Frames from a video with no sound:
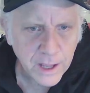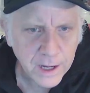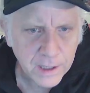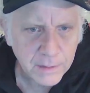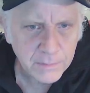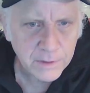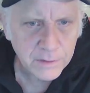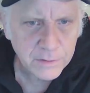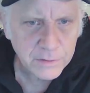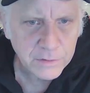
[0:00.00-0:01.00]

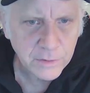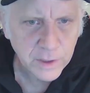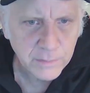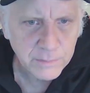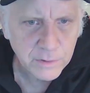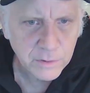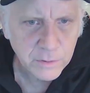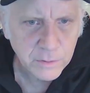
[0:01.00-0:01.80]
named in the script,